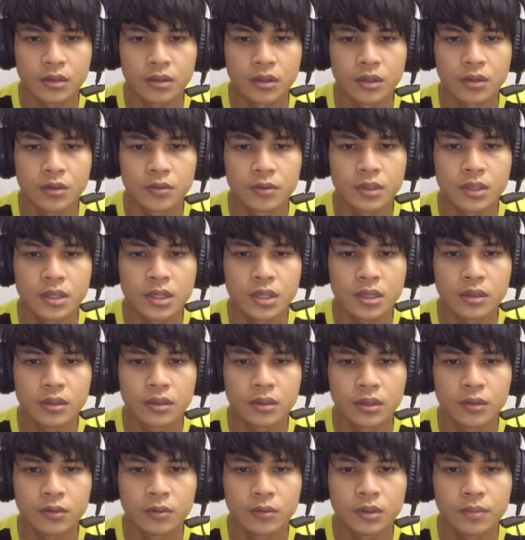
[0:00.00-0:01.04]
into
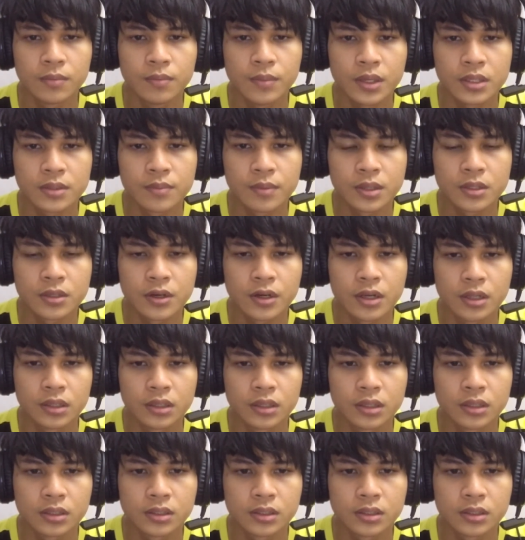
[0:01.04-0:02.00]
the base material.